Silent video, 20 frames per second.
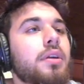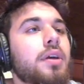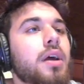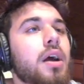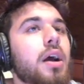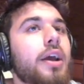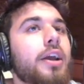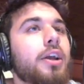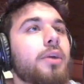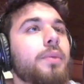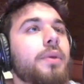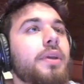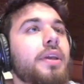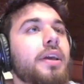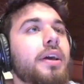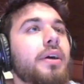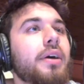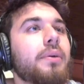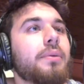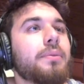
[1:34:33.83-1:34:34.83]
All right, here we
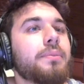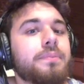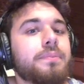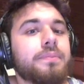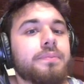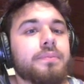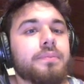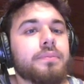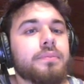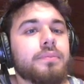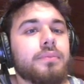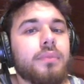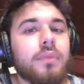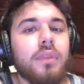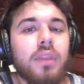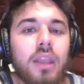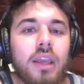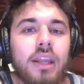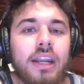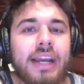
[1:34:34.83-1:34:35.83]
go.
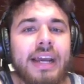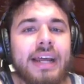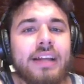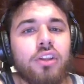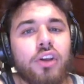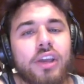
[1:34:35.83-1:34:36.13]
And I got to